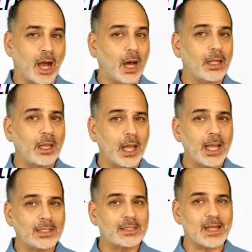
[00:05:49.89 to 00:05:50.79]

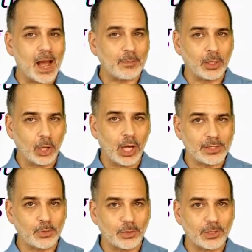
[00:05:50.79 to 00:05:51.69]
Unlike stop
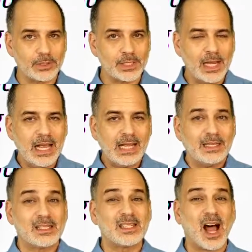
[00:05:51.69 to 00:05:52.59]
loss orders,
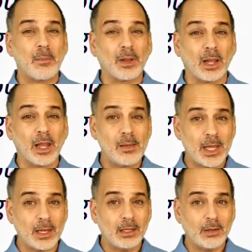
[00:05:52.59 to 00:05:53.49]
stop
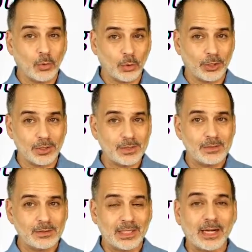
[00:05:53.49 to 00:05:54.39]
limit
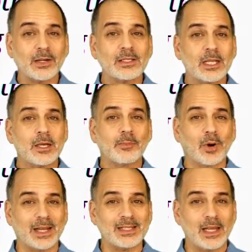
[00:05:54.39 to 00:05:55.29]
orders guarantee a
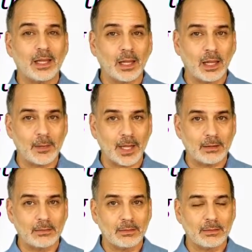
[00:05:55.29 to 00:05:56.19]
price limit.